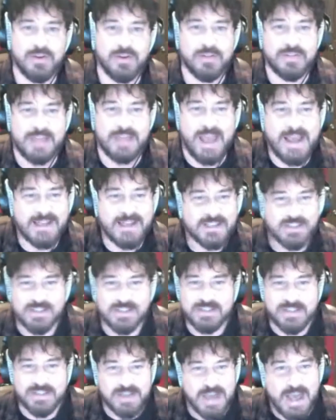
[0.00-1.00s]
that's
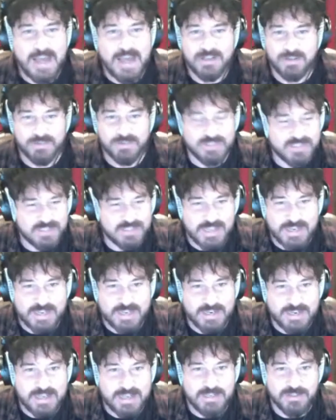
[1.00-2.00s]
just natural. It's
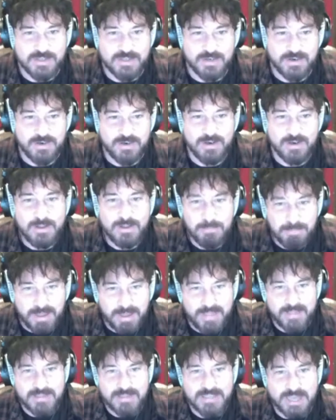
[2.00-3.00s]
second nature
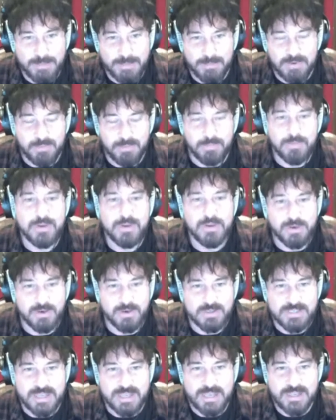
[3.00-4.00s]
by the time
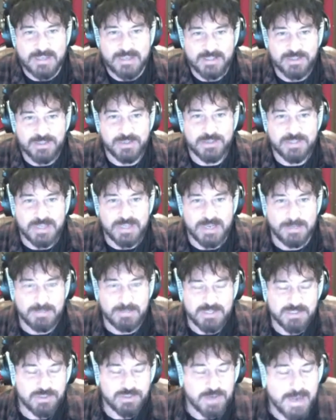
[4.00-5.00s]
it's your time
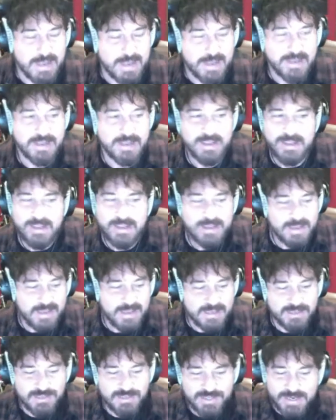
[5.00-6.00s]
to track.
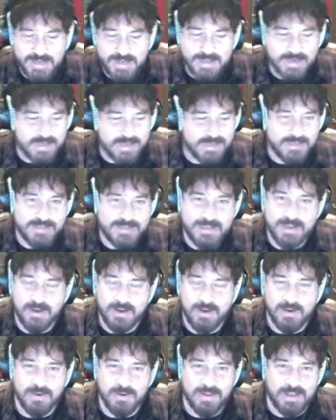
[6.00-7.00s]
And Johnny and
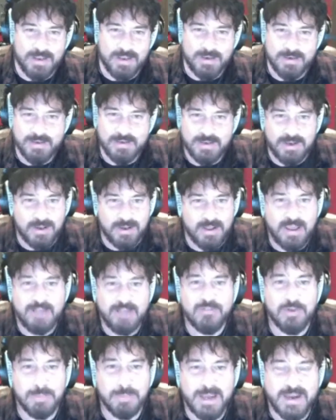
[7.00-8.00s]
Dale and
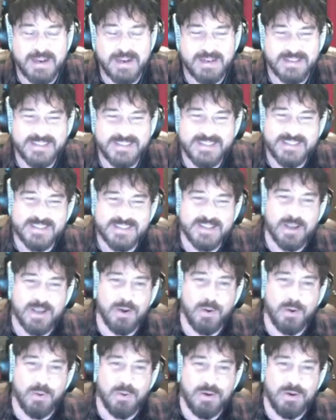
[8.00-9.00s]
everybody that's
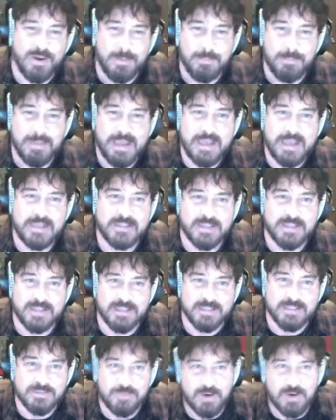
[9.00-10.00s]
so amazing
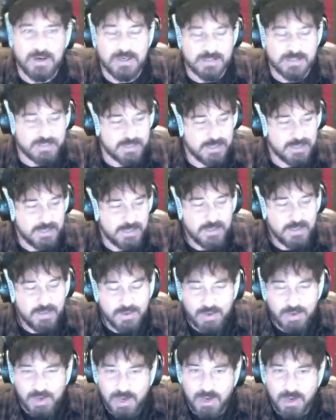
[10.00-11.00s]
as far as
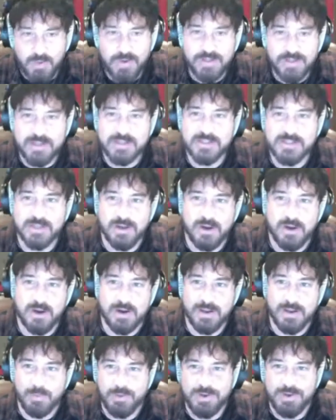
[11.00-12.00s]
knowing the
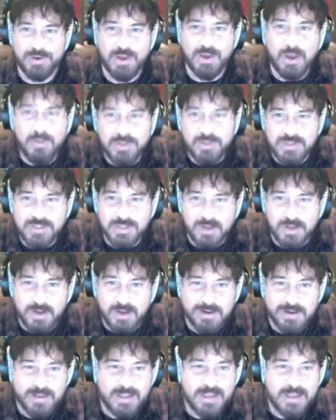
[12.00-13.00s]
song. And when you know the
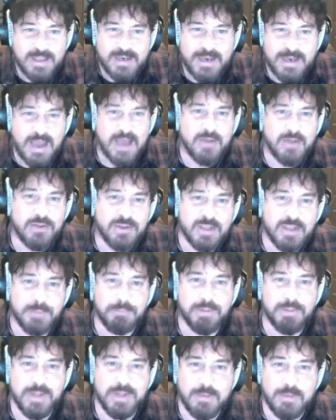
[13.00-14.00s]
song, now you
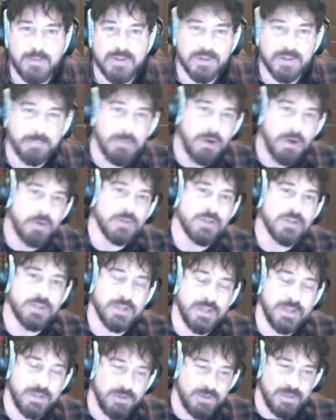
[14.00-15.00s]
can play it with
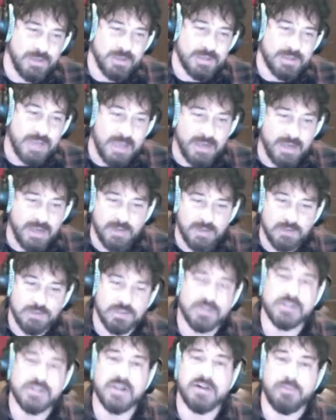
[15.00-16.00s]
emotion, and you can kind of lose
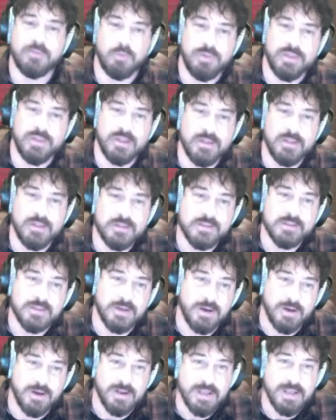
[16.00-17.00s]
yourself within the
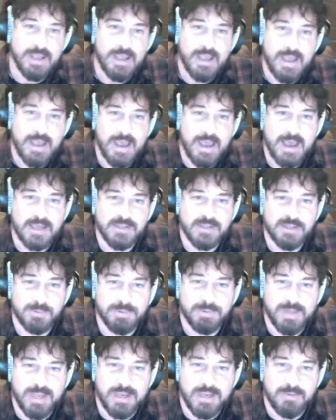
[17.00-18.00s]
song as you're
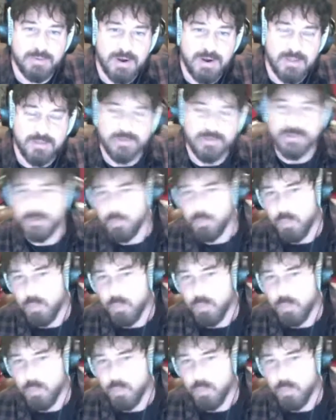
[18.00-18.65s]
playing, rather than